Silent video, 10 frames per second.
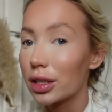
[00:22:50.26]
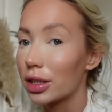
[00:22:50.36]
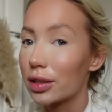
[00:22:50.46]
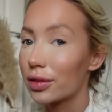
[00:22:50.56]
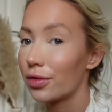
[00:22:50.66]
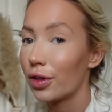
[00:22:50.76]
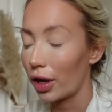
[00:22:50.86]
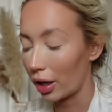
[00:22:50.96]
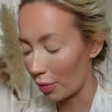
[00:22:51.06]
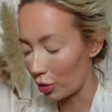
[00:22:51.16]
just feel
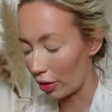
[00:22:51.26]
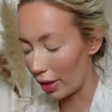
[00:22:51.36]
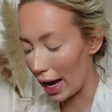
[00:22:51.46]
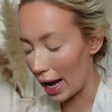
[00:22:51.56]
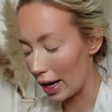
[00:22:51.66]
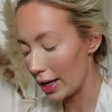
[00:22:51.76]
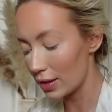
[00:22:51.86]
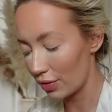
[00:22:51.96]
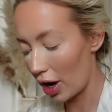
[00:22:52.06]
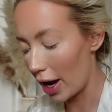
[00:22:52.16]
like I'm not there.
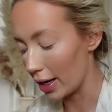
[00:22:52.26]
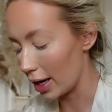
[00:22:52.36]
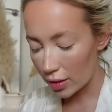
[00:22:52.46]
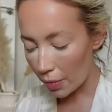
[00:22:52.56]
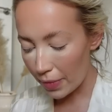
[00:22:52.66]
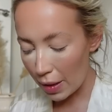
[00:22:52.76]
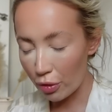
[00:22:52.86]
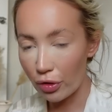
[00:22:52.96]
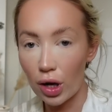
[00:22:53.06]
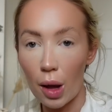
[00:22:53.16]
It's fine. Some people feel